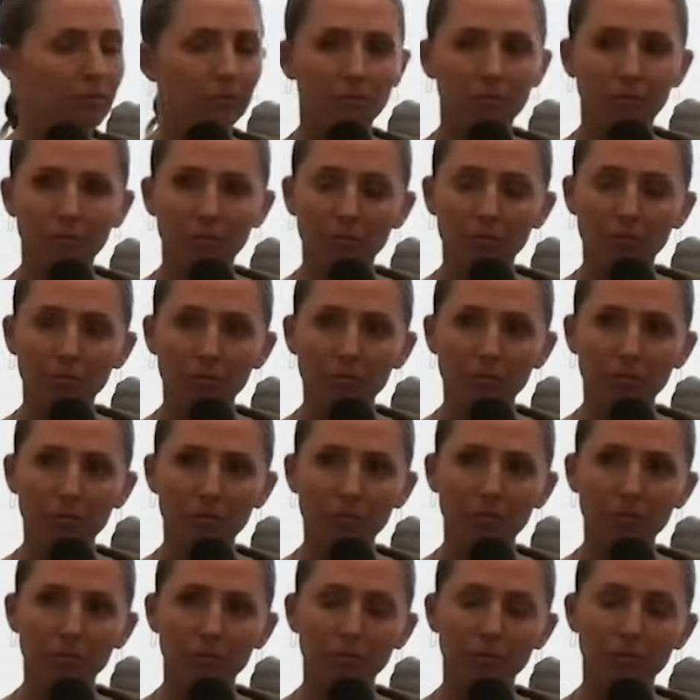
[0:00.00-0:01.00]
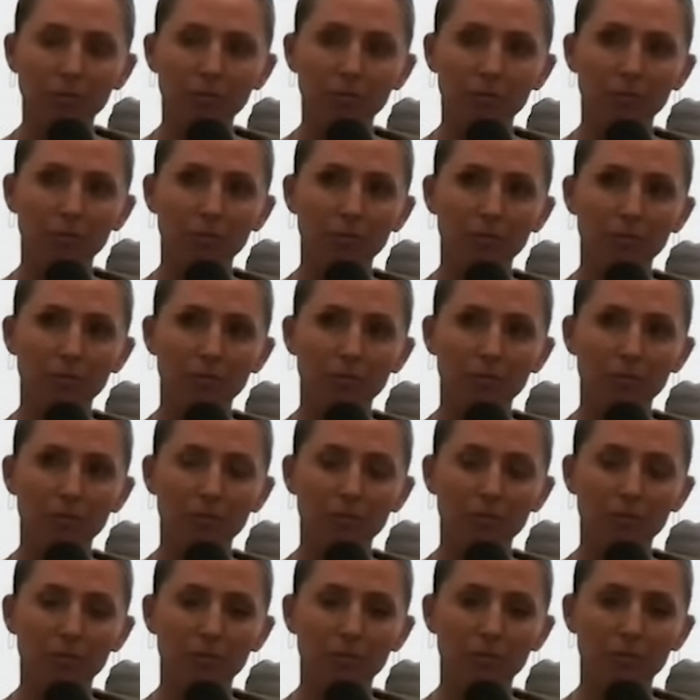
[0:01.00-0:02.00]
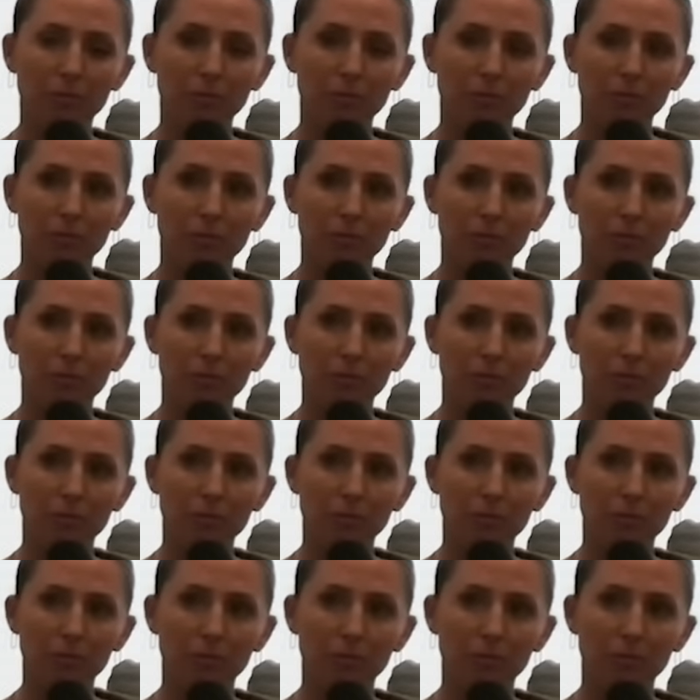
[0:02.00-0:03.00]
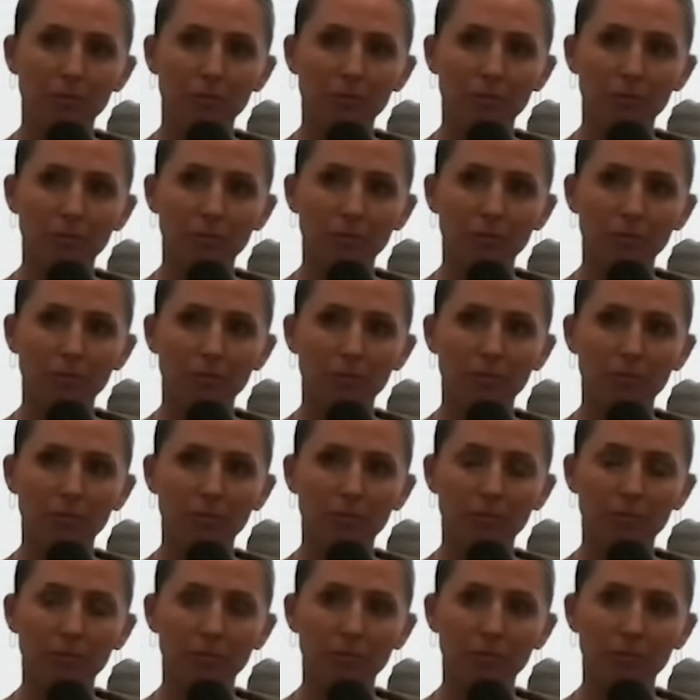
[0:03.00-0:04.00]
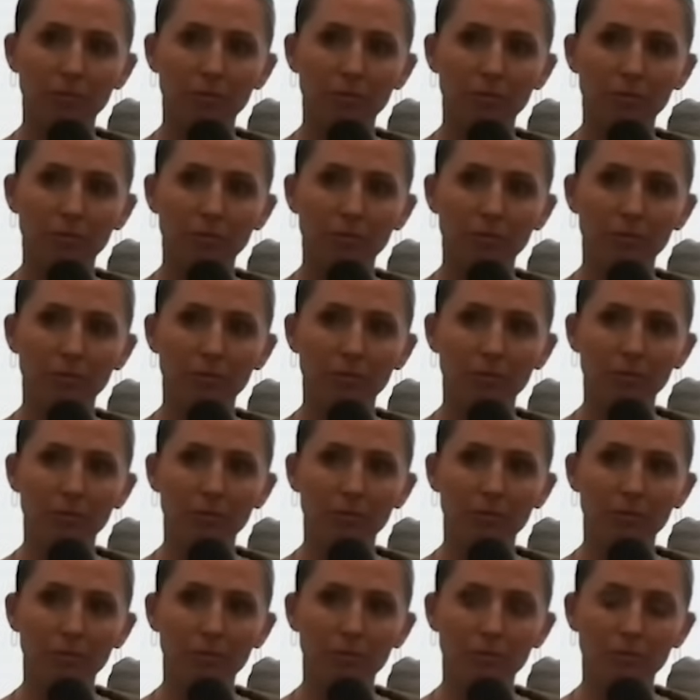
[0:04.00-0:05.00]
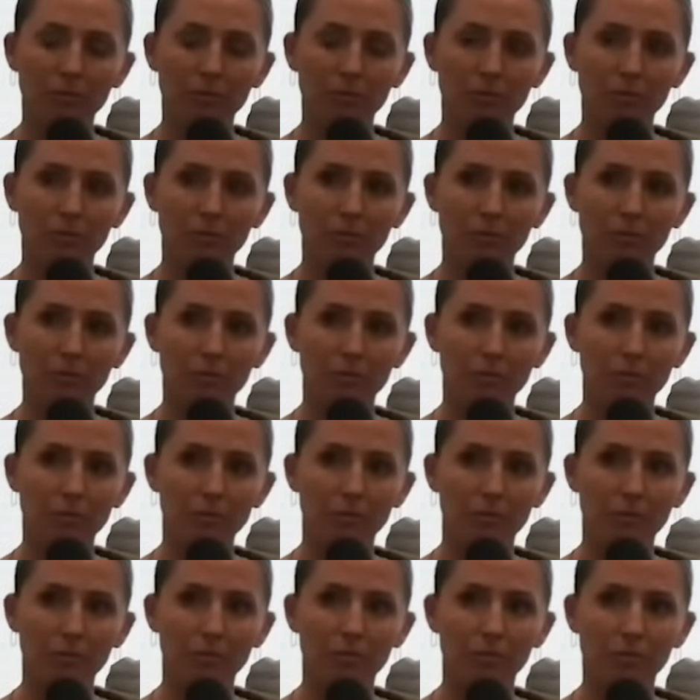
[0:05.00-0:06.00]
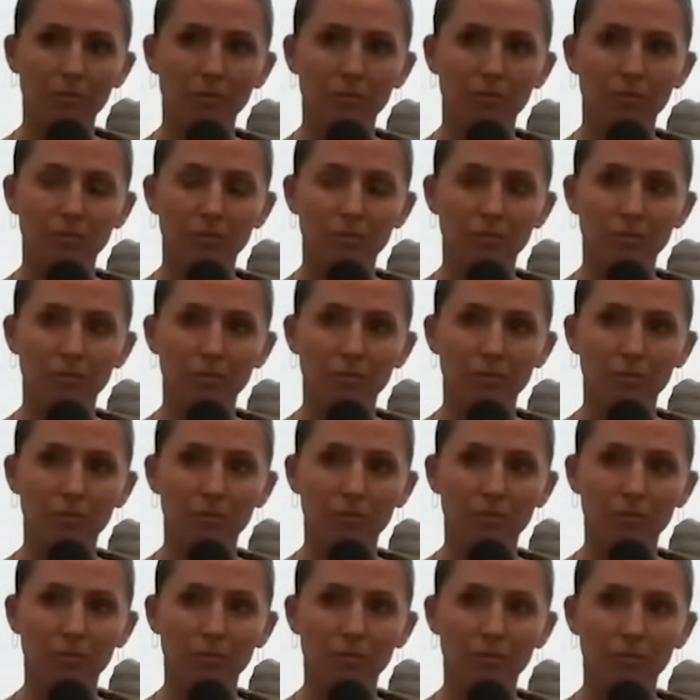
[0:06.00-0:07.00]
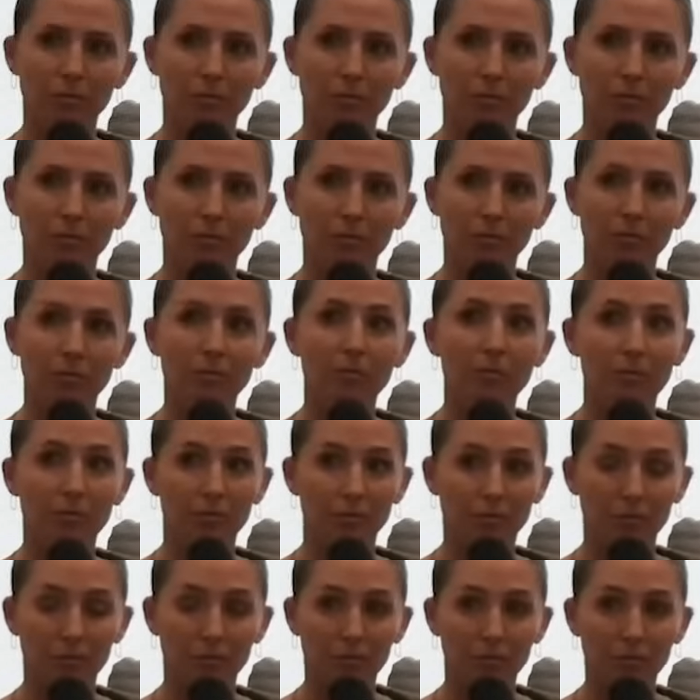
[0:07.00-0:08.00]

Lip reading: (not speaking)